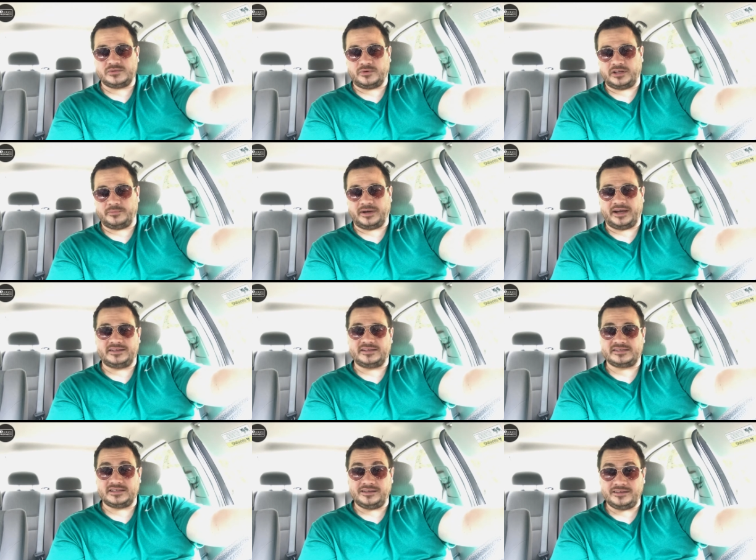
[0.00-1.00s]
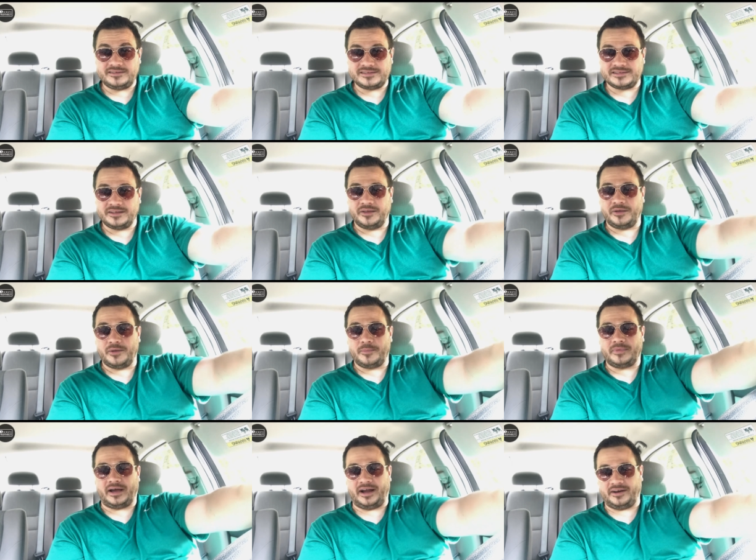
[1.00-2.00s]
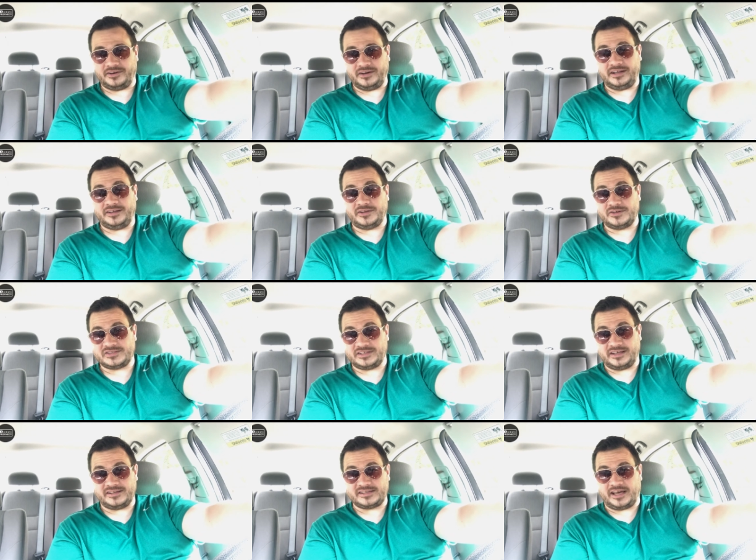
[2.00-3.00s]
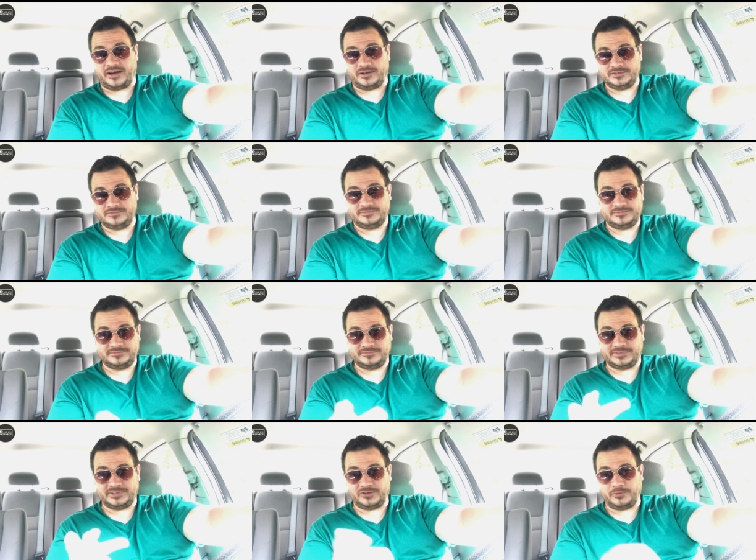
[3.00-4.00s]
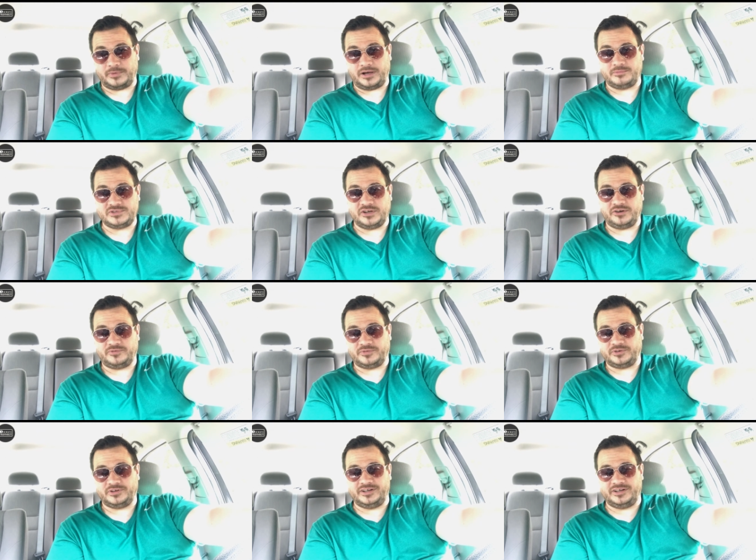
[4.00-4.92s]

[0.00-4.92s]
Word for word: working behind the scenes, ironing those things out. Little mom joke for